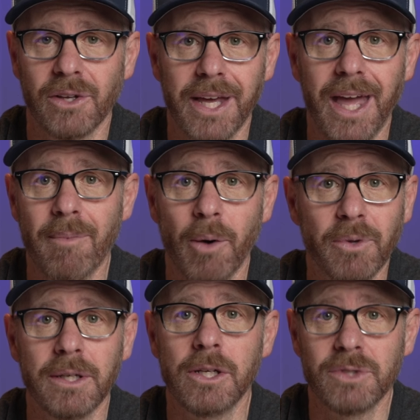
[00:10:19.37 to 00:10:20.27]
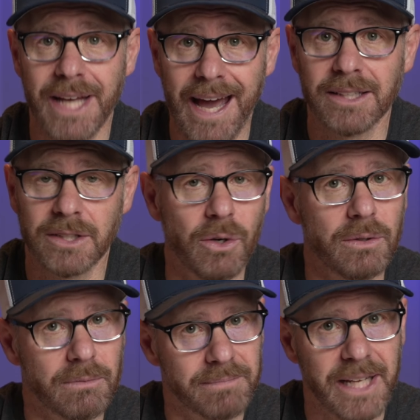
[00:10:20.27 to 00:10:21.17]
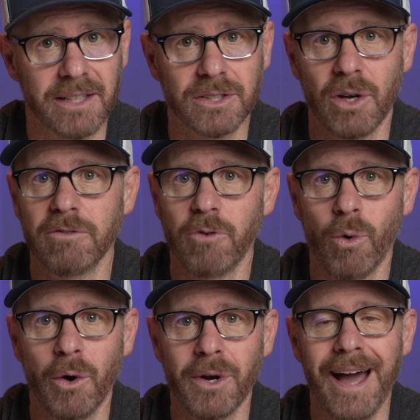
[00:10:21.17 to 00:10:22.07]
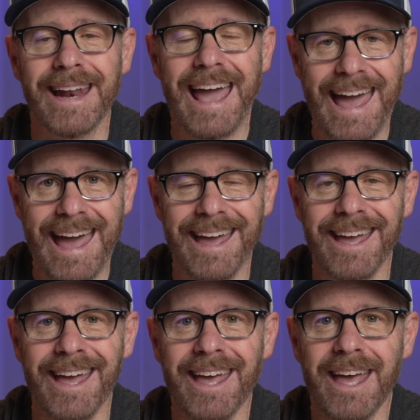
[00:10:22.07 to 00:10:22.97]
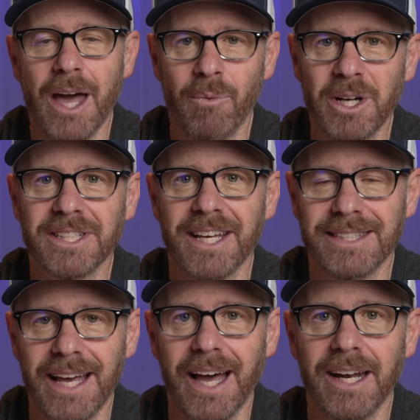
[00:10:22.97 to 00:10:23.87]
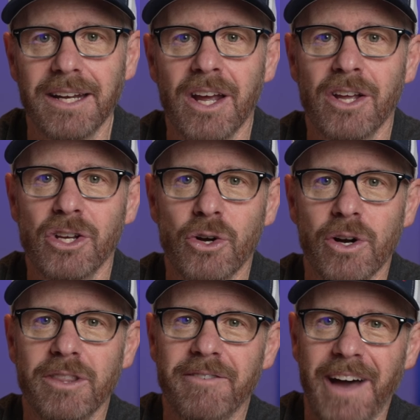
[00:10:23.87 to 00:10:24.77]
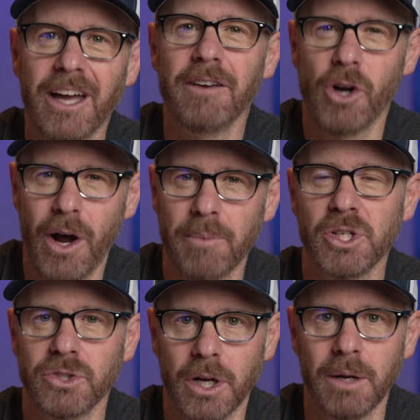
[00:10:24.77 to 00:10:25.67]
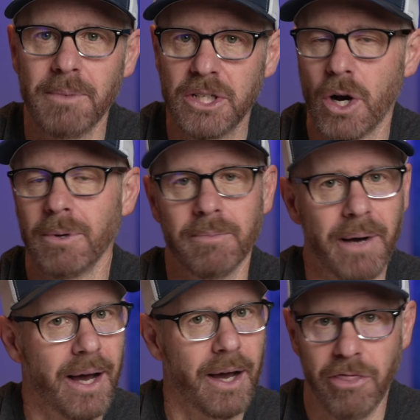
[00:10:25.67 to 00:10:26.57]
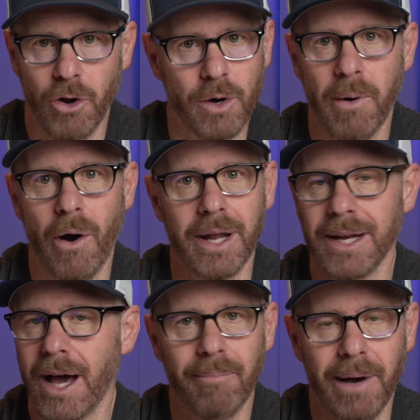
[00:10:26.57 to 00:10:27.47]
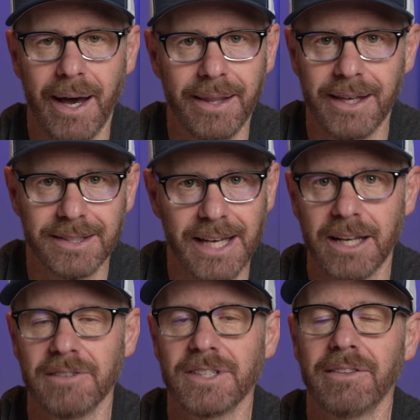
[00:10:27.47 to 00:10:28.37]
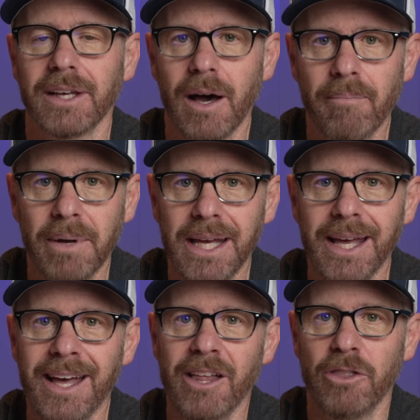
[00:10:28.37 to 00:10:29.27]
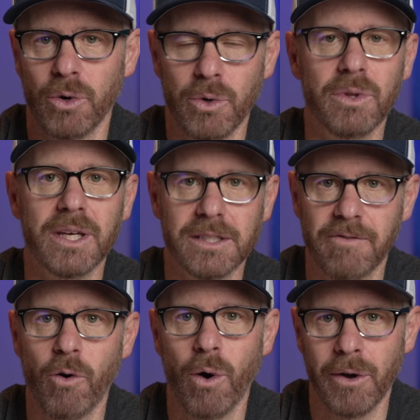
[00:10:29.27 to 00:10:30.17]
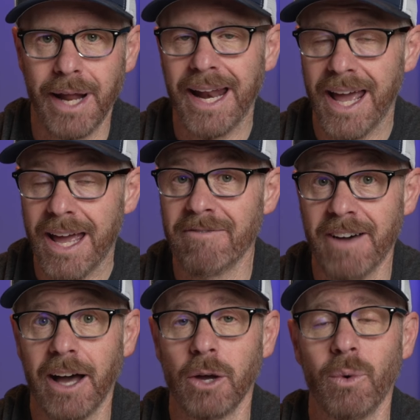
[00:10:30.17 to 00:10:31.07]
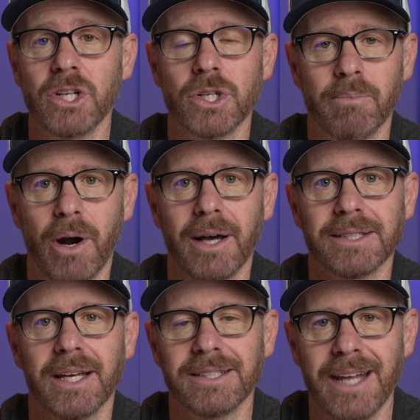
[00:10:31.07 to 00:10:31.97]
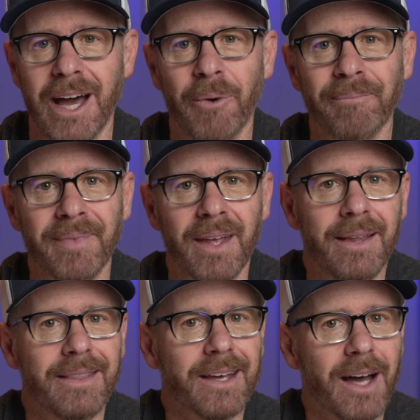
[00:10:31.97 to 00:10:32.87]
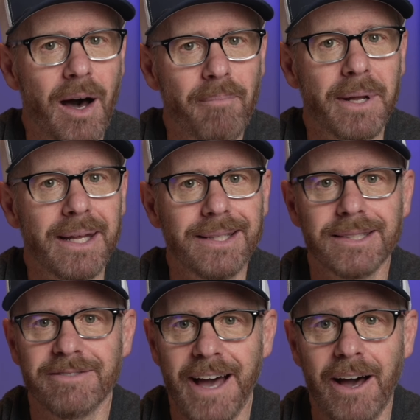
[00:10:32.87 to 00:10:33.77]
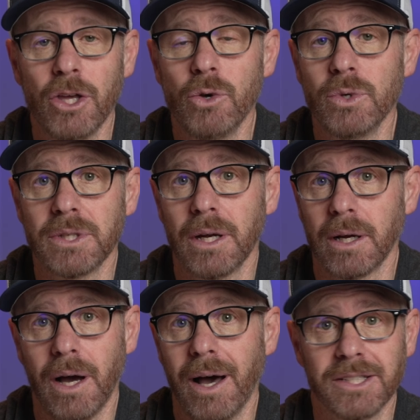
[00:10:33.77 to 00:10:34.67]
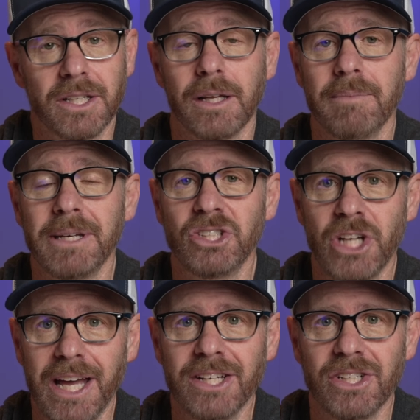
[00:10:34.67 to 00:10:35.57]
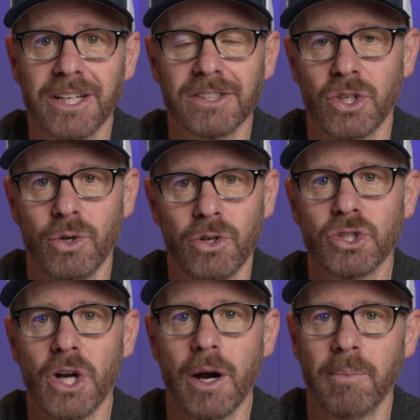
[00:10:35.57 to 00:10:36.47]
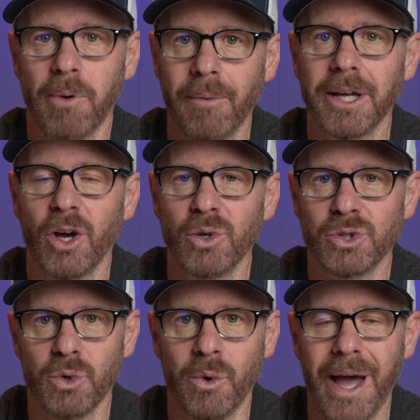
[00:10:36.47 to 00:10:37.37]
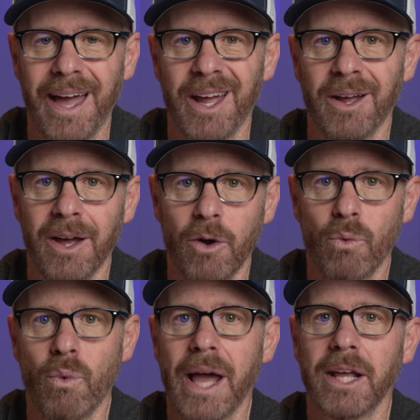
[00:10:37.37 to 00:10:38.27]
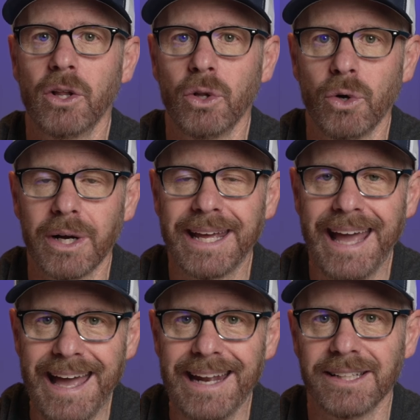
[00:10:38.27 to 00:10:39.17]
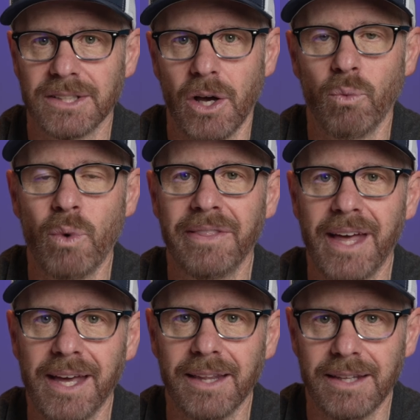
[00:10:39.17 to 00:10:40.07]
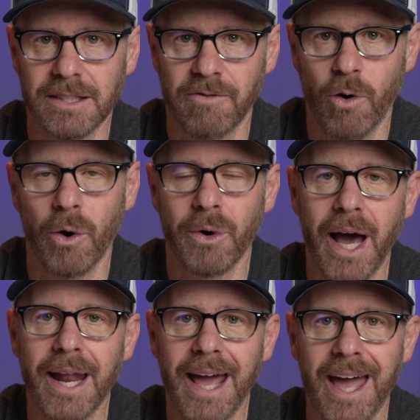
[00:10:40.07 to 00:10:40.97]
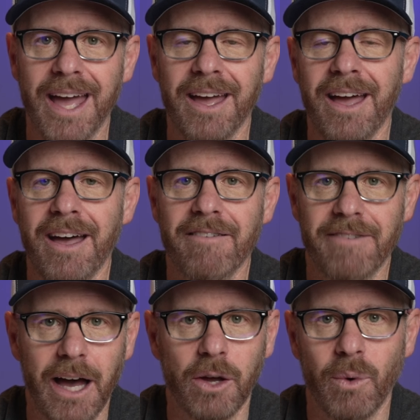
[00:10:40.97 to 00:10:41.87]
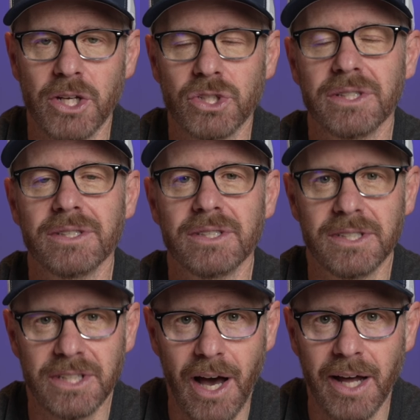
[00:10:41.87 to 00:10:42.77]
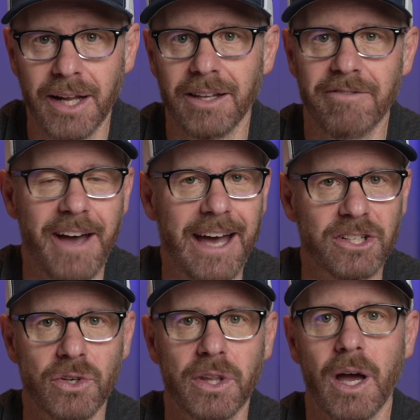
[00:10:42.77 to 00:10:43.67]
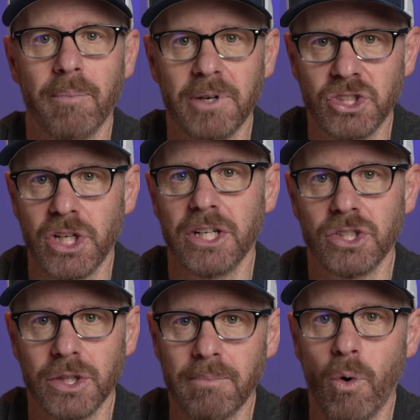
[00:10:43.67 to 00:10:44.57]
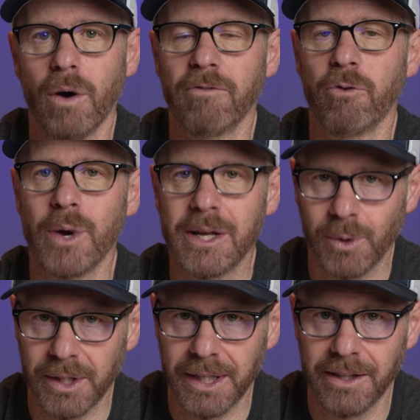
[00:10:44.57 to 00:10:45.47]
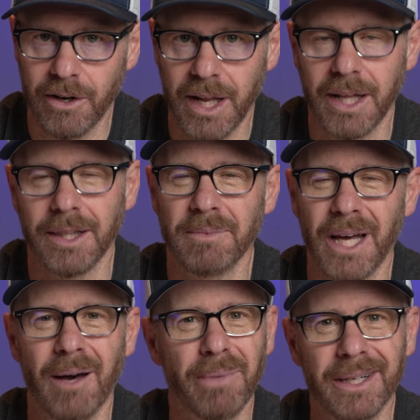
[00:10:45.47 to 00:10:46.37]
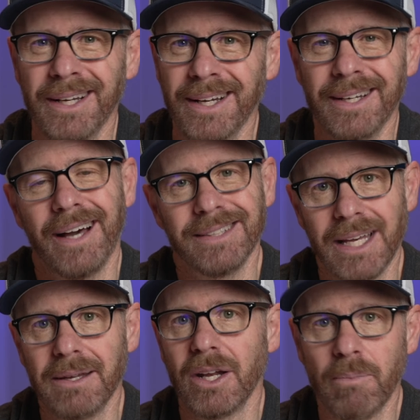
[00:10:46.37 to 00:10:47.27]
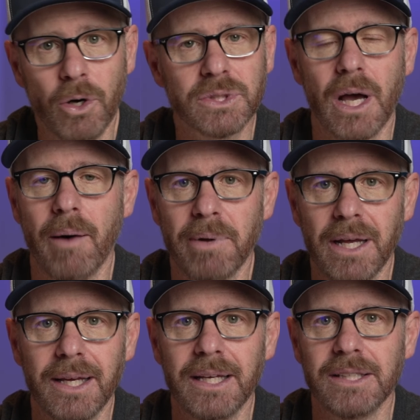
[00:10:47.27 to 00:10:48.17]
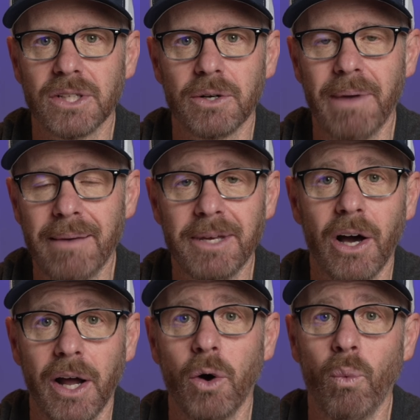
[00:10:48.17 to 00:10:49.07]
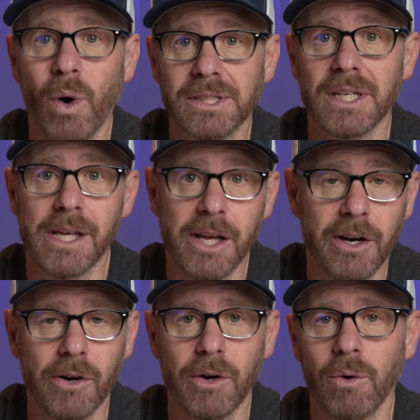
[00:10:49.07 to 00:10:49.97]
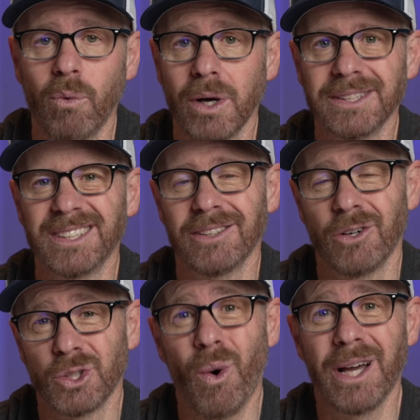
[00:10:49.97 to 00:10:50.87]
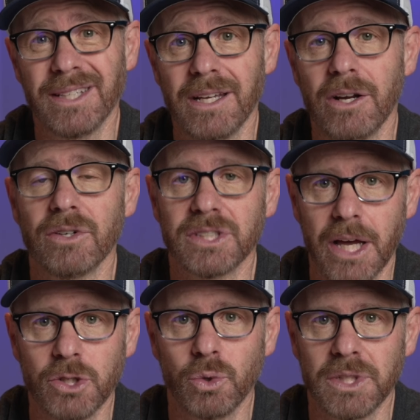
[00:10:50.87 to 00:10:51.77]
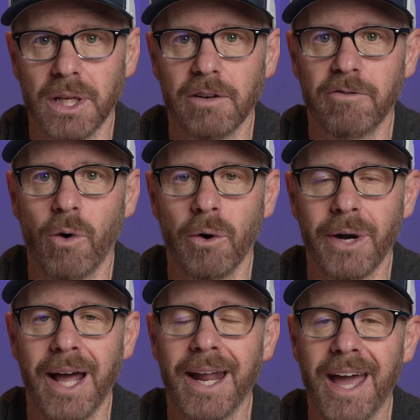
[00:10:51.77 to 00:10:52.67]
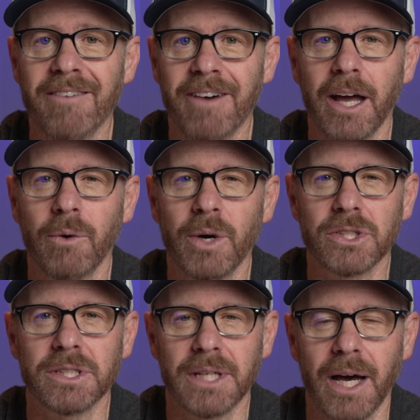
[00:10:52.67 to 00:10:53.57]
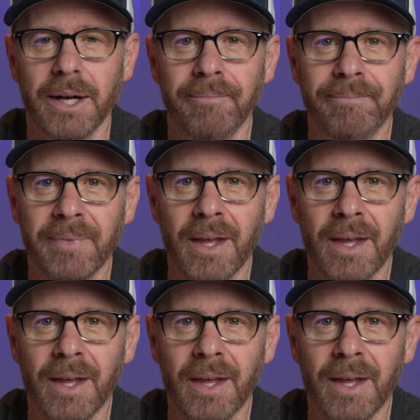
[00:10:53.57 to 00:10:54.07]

So they came up with a new tax code 409A, in which they said the value of your options are going to be determined by a third party, not by the executives at the company, through this 409A valuation process. Now, the company's value is going to constantly be changing, so your startup probably goes through a regular cadence on when they get these 409A valuations done. And the faster the company's changing, the more frequently they're getting them done. But I'd say, most companies are maybe on a once a year or once or twice a year schedule to get a 409A valuation done.